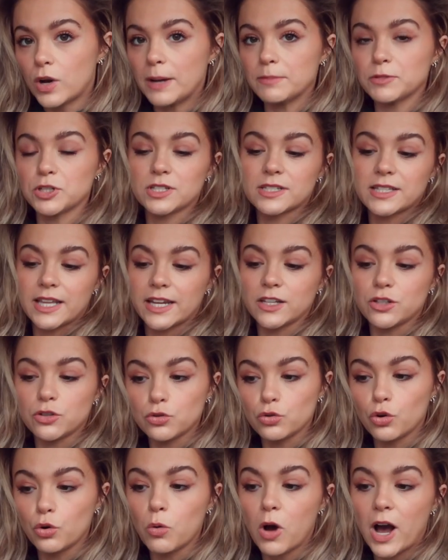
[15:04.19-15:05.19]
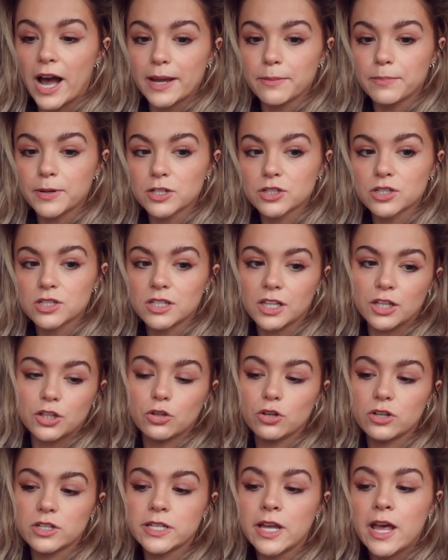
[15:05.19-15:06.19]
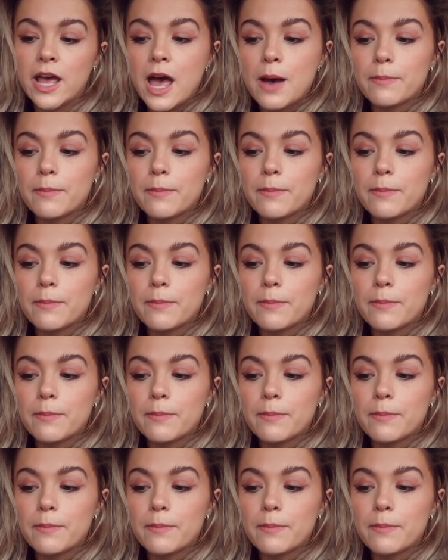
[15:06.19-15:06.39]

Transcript: I'm just letting you know what I personally use.